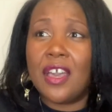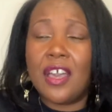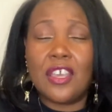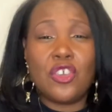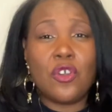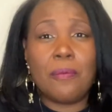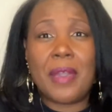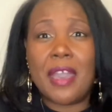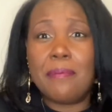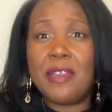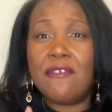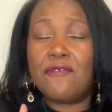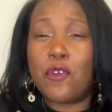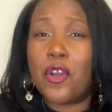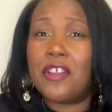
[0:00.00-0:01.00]
you may be
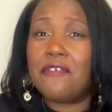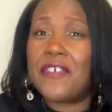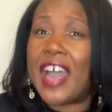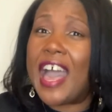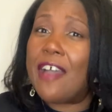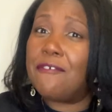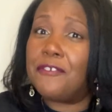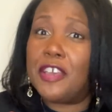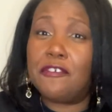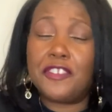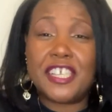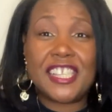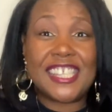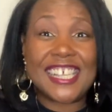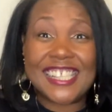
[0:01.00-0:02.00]
45, 50,
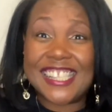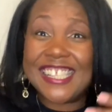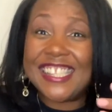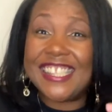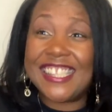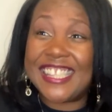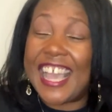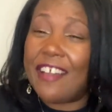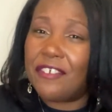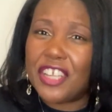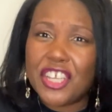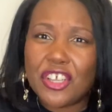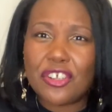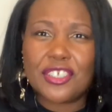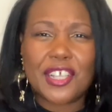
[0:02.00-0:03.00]
60, 70
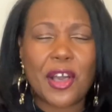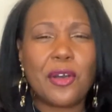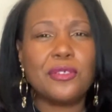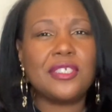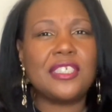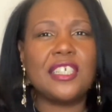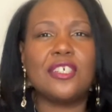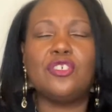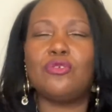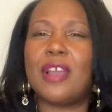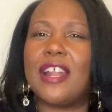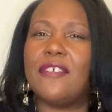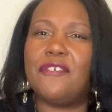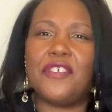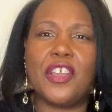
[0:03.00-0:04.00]
years old, still
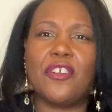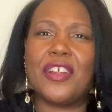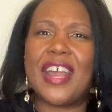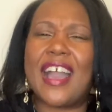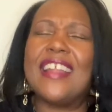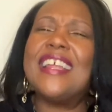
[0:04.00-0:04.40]
trying to figure it out.